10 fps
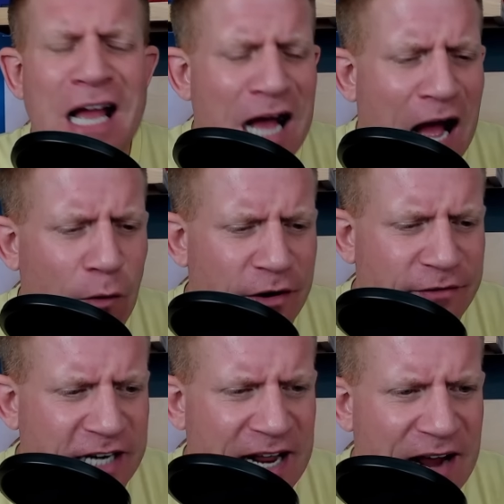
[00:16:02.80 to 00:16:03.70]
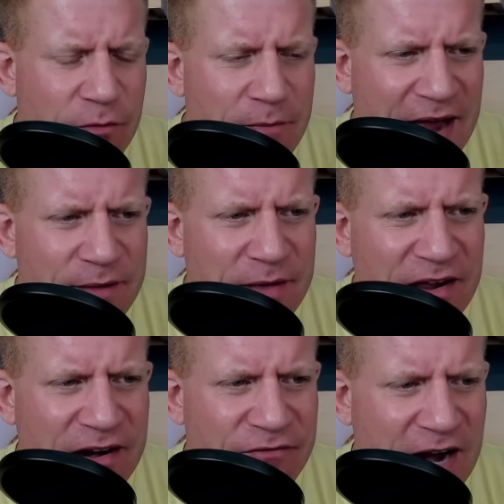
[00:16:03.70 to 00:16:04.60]
I wonder if Diddy ever met him and
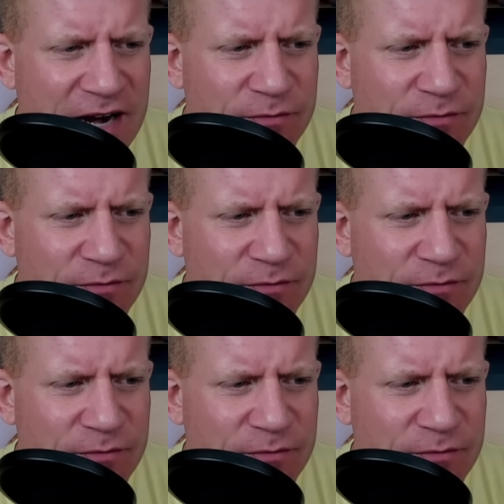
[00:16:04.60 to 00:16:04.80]
then invited